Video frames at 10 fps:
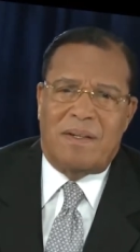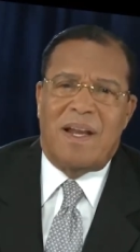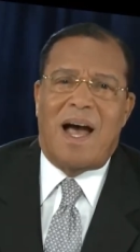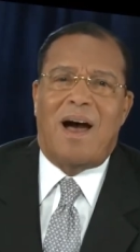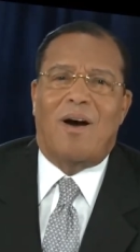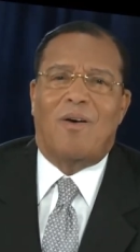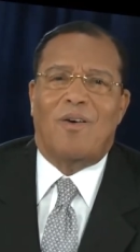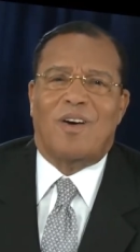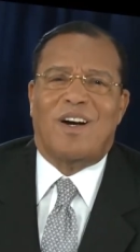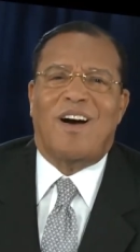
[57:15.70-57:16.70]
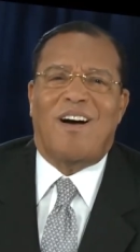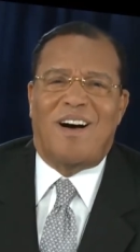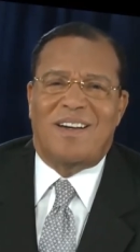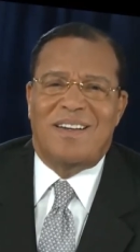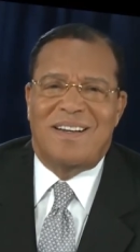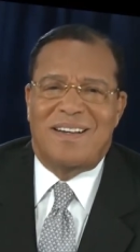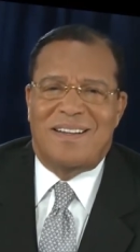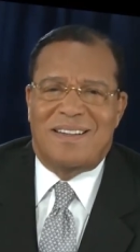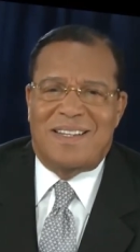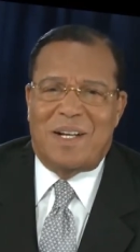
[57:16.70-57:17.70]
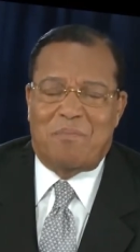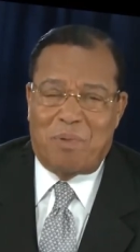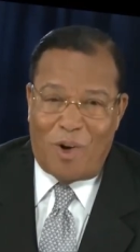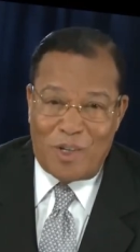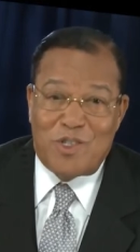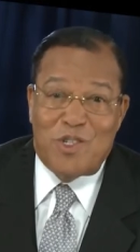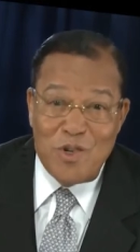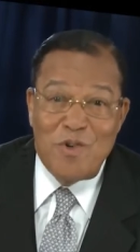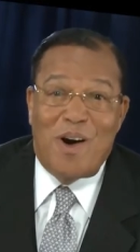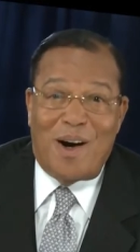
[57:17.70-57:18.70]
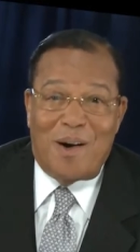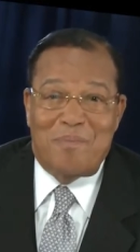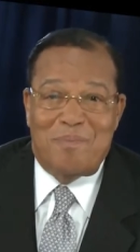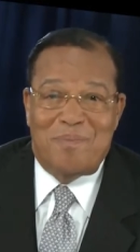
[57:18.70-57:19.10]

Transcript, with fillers: Now God that brought you up